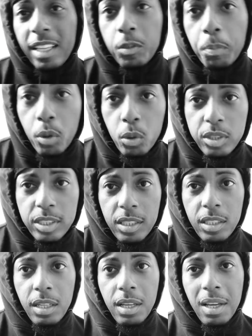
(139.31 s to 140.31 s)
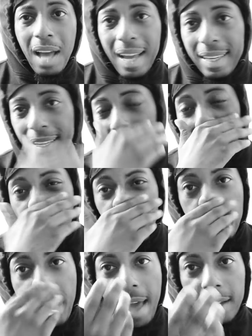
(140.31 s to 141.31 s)
makes Boosie, I guess,
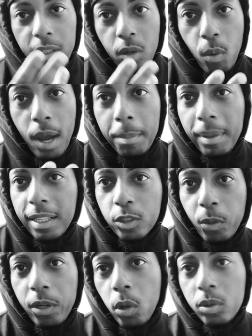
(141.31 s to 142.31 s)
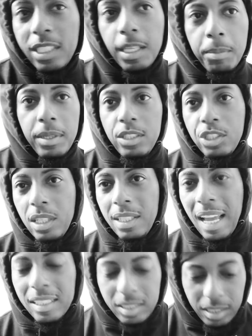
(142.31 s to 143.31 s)
look bad in a way because we know TBG,
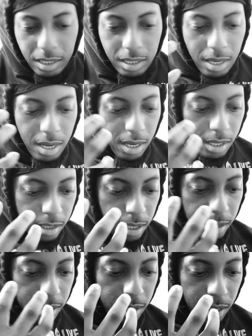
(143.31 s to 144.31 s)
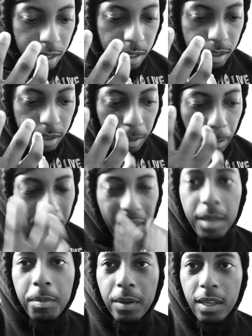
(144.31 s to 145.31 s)
that's the the the the
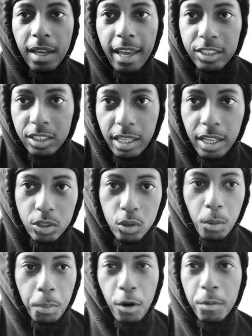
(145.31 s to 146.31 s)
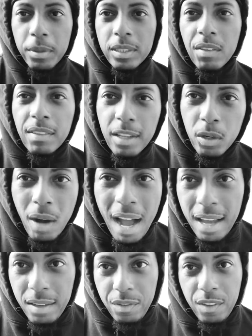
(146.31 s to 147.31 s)
baby educational purpose of little
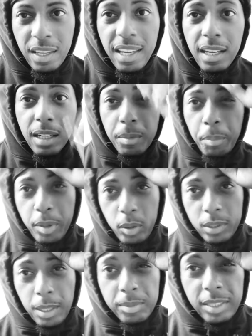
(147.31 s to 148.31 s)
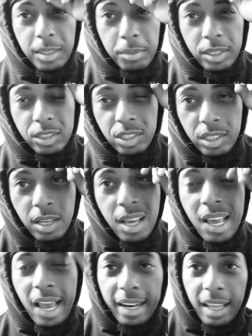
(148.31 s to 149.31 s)
Ivy. He done built up TBG
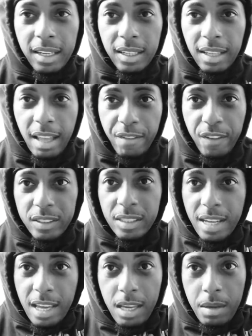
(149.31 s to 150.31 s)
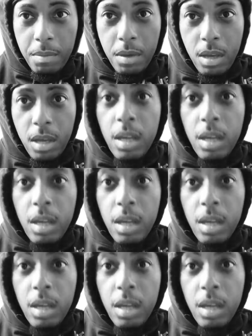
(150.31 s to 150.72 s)
and they done left his name